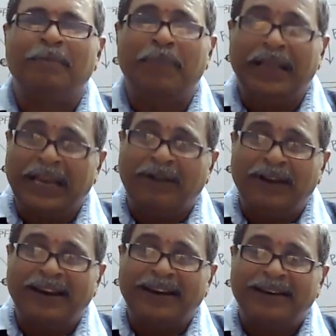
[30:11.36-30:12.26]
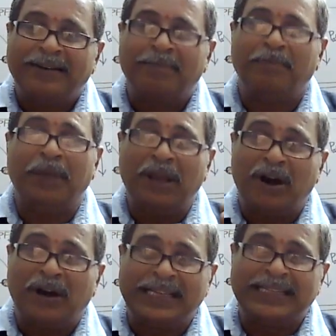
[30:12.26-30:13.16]
Be regular. Be
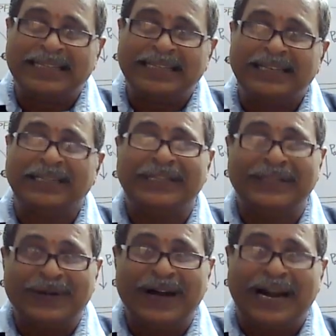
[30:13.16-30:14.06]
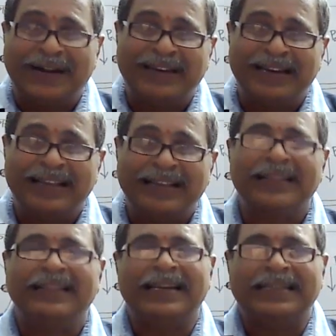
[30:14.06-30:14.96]
honest. Do hard work.
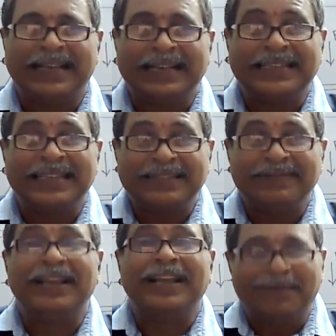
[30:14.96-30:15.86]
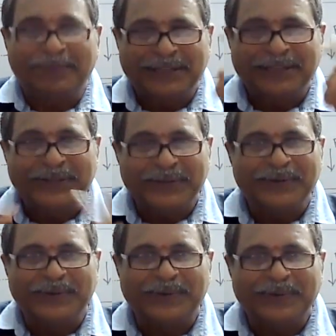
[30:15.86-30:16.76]
Then success will come to
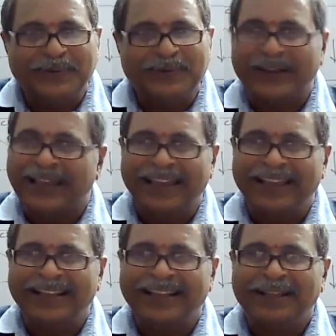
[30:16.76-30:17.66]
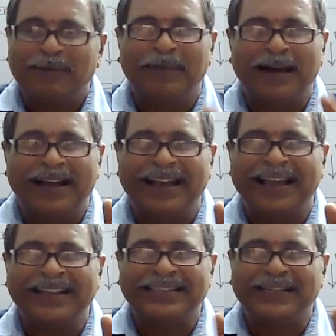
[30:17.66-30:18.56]
you. Okay,
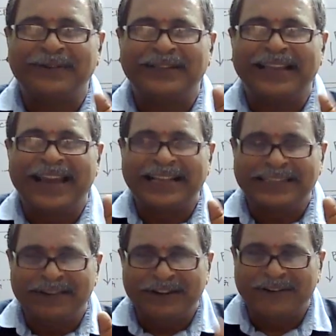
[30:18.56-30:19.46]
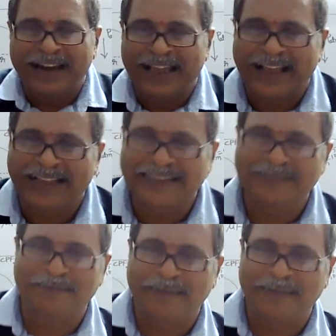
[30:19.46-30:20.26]
bye. See you in the next video class.